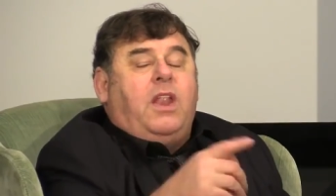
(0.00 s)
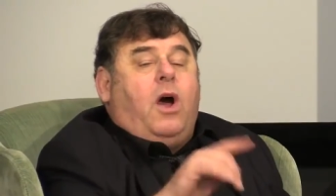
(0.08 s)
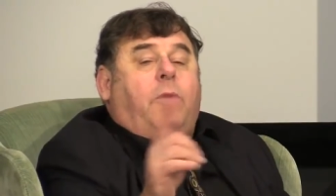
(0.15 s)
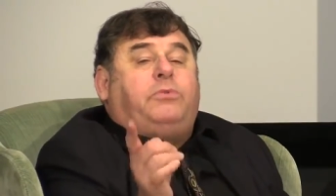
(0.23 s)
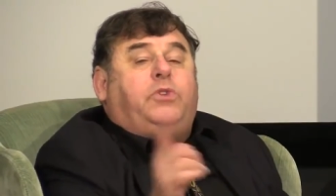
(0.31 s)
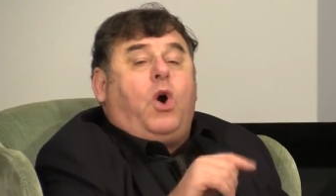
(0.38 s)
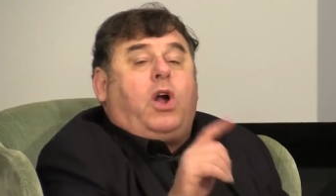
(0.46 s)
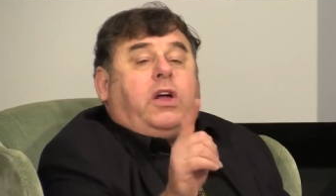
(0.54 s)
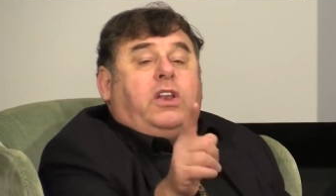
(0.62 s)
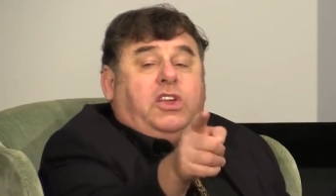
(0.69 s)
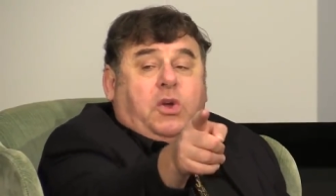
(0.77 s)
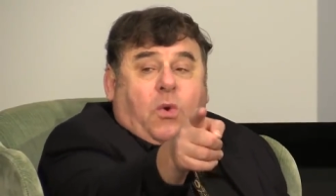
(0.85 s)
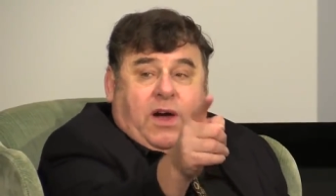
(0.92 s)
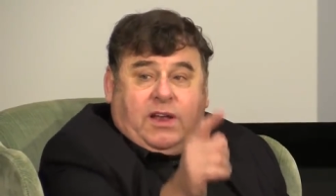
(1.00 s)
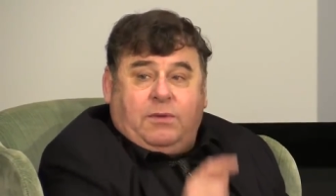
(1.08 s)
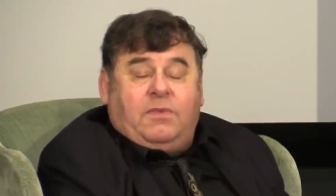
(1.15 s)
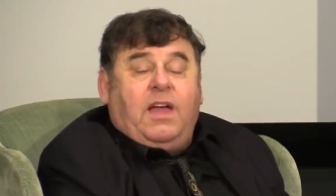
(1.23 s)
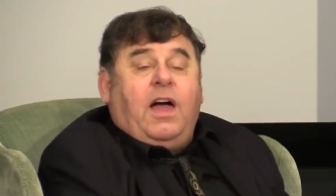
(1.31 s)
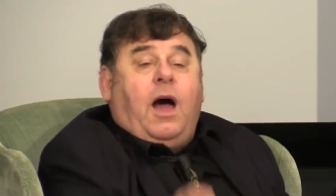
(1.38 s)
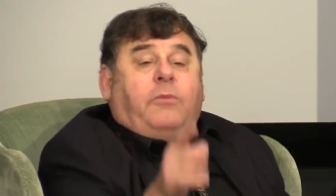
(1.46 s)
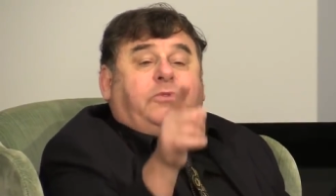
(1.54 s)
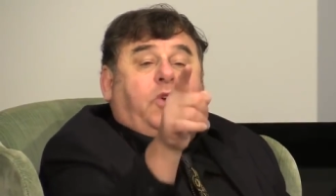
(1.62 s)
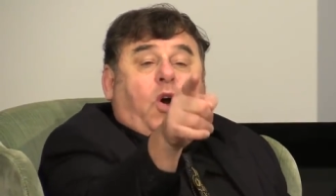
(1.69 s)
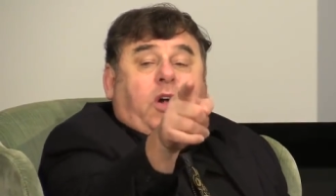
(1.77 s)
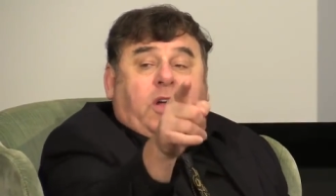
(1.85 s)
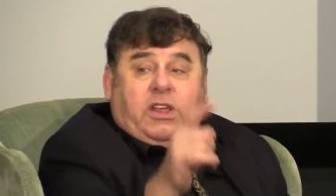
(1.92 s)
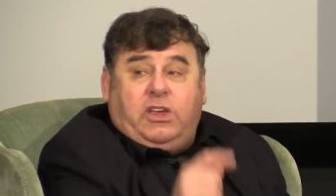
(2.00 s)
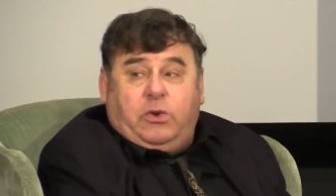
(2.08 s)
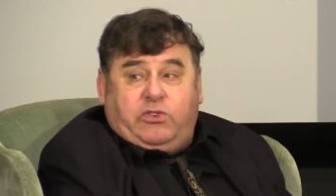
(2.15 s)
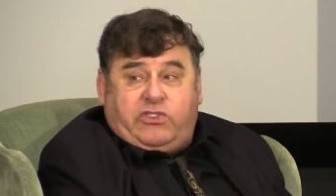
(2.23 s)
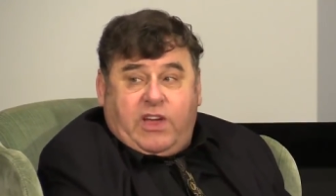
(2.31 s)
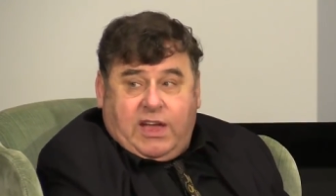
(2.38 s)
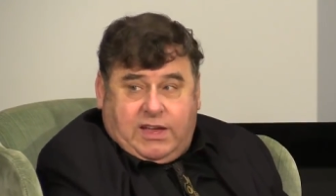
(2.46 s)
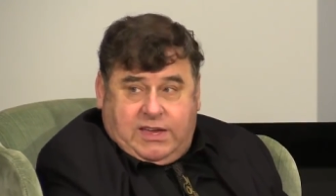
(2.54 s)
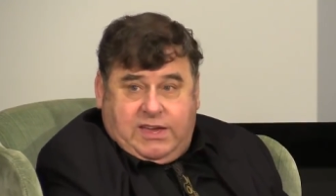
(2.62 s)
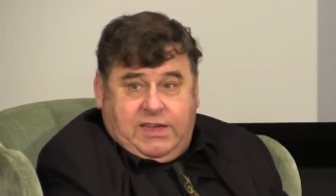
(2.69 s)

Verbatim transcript: No, I'm talking to you, Adam. I'm talking to you, Jack.